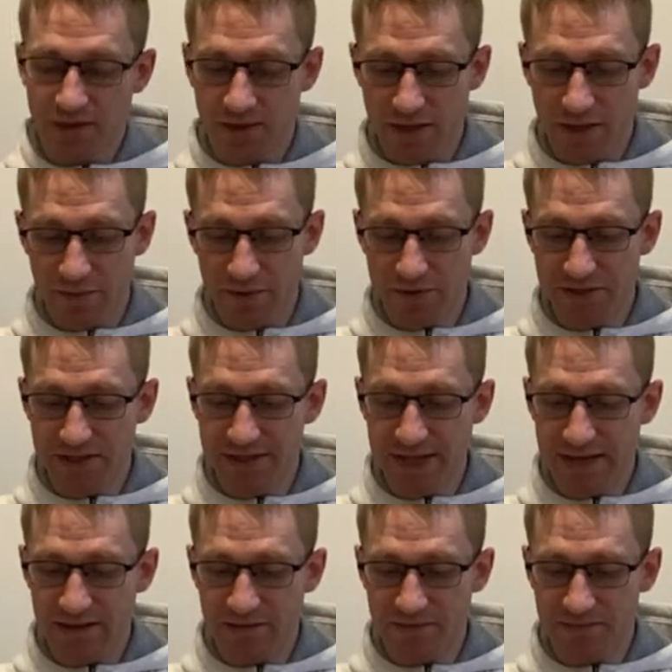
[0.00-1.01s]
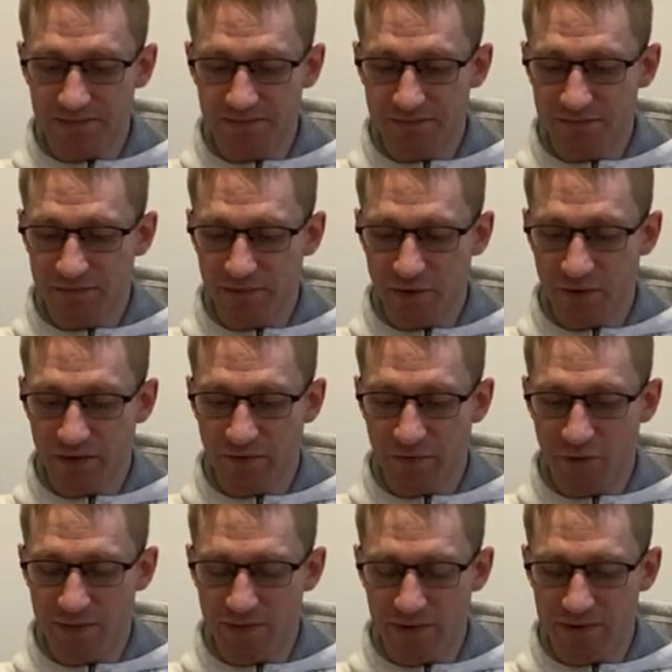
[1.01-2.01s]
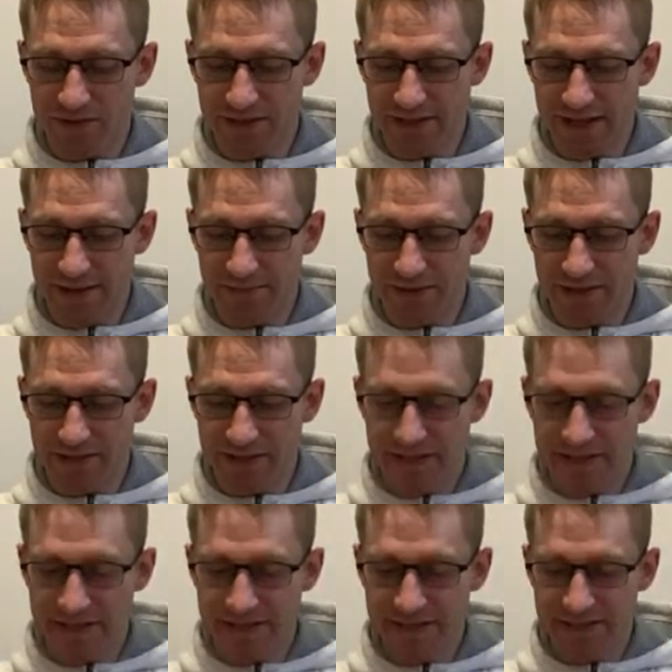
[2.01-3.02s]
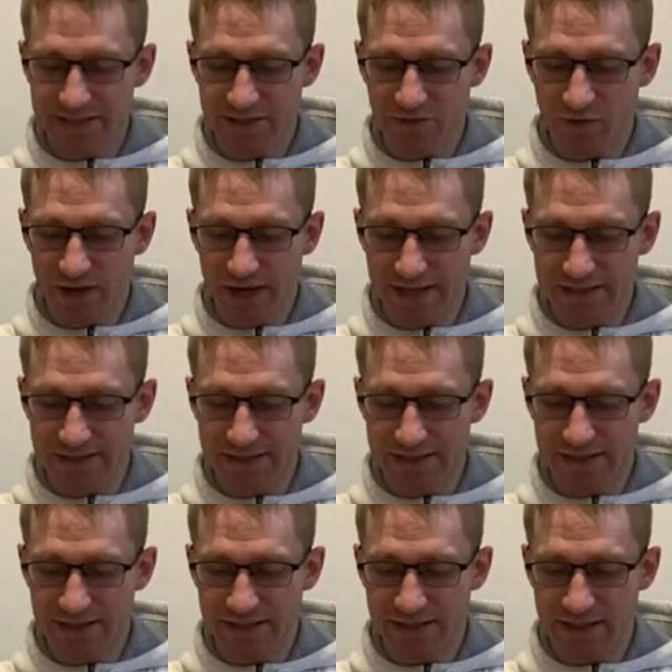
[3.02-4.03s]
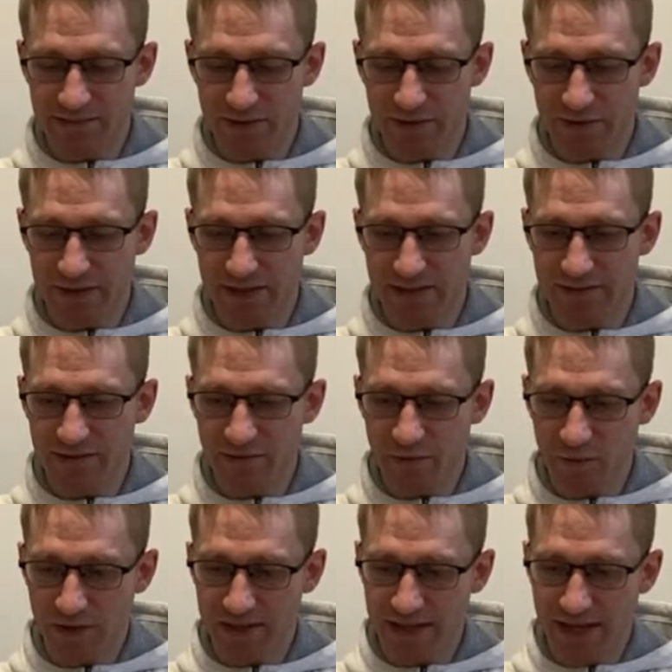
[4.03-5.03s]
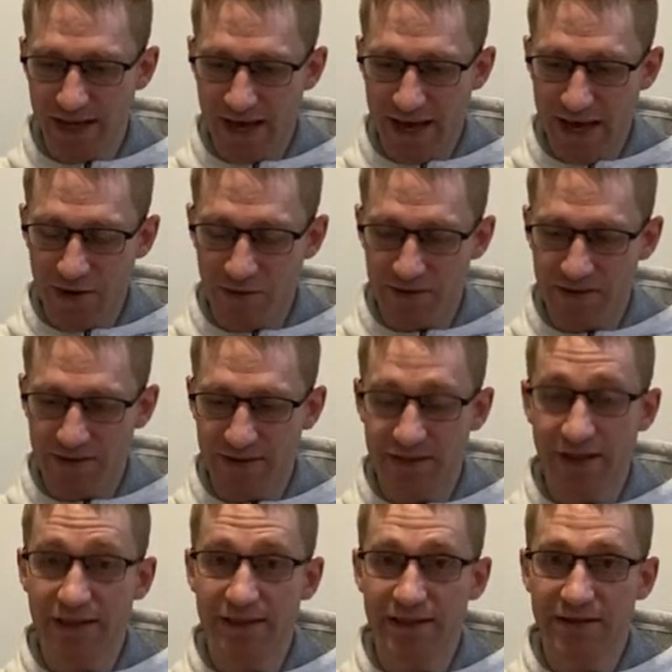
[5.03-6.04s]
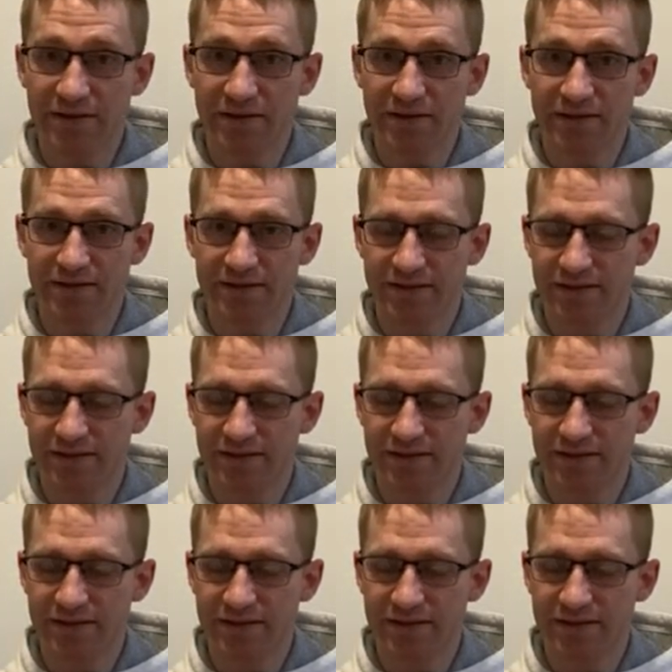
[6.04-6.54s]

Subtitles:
And when you sit down, you can avoid most of that, because letting the tea rest in between without the lid on,